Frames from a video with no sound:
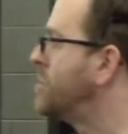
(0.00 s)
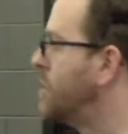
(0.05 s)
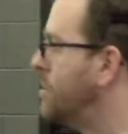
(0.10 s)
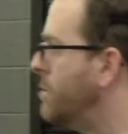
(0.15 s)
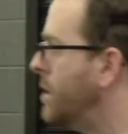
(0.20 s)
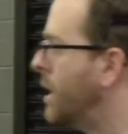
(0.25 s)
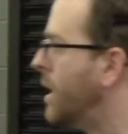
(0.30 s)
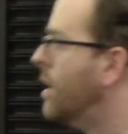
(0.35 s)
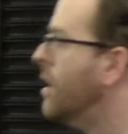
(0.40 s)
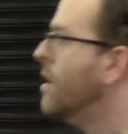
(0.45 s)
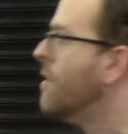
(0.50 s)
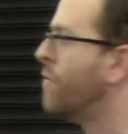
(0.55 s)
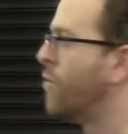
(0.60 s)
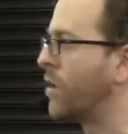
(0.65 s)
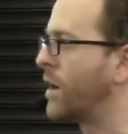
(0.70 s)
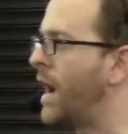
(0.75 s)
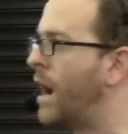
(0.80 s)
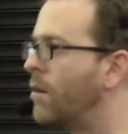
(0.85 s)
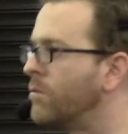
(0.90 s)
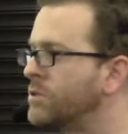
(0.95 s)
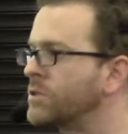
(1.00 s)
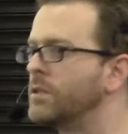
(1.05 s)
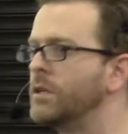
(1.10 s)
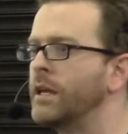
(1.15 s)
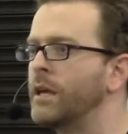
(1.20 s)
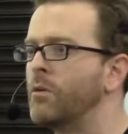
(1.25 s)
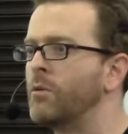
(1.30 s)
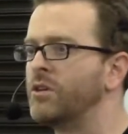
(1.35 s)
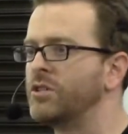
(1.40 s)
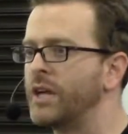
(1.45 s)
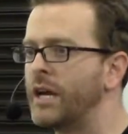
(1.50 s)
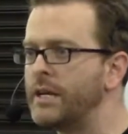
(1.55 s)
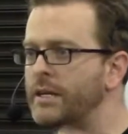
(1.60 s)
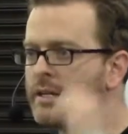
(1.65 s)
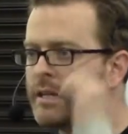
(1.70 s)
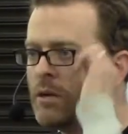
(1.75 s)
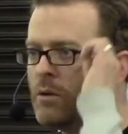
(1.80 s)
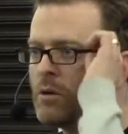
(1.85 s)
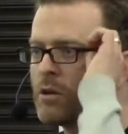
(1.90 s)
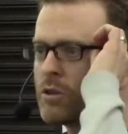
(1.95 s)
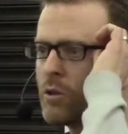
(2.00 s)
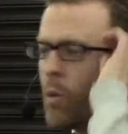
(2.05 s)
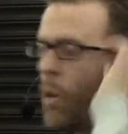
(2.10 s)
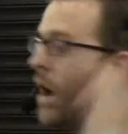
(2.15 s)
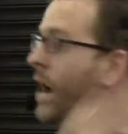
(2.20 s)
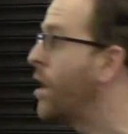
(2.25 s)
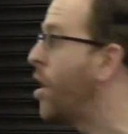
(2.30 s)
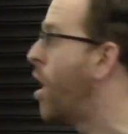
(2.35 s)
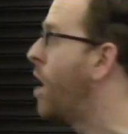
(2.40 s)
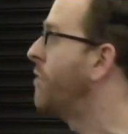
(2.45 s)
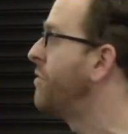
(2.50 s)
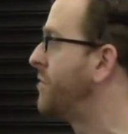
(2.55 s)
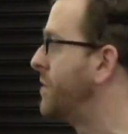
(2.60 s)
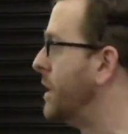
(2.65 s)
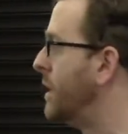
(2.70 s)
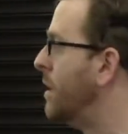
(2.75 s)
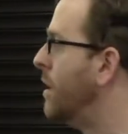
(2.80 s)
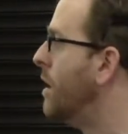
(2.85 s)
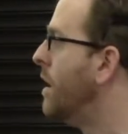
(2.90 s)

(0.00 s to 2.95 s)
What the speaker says: to me for counseling, which I deal with quite often,